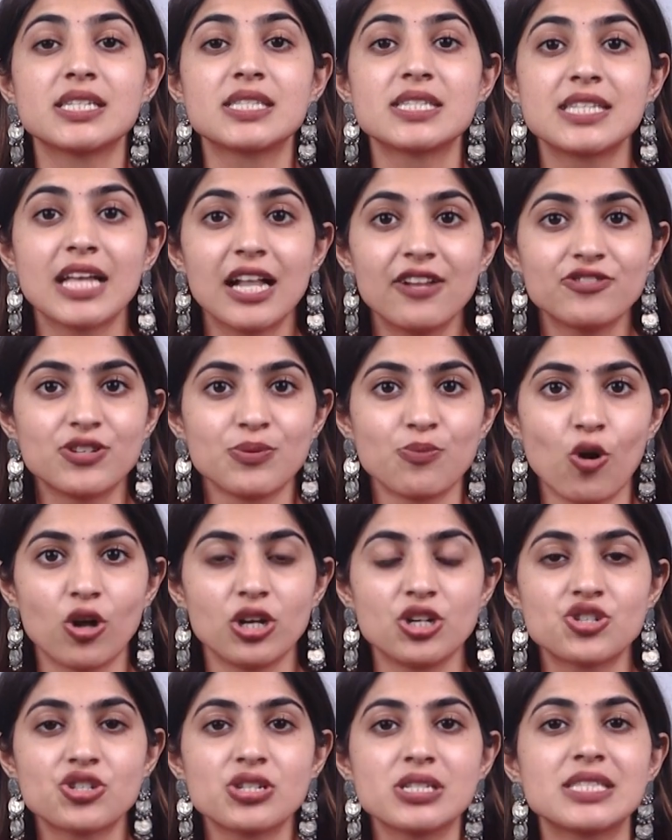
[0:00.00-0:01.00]
itself
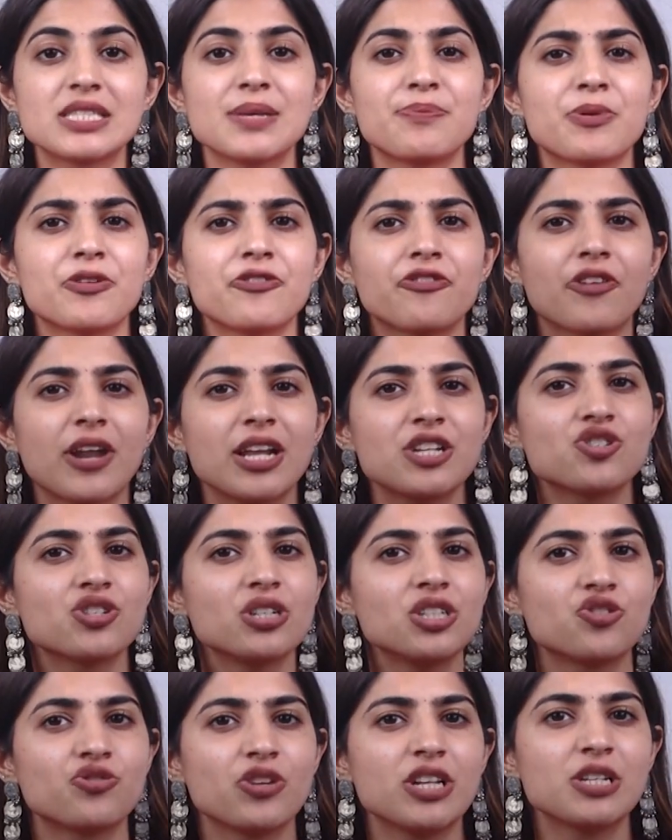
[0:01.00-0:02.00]
demolishes the
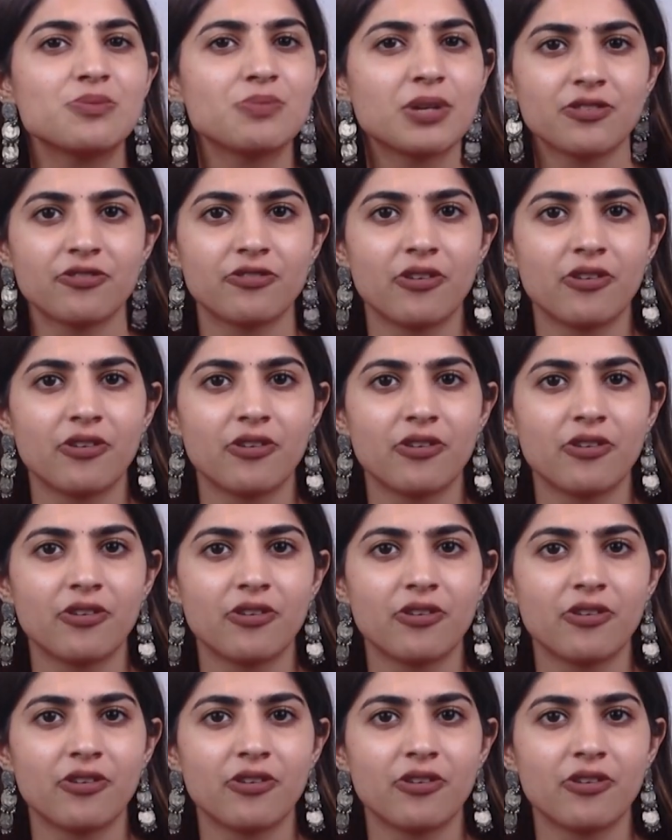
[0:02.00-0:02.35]
preferential treatment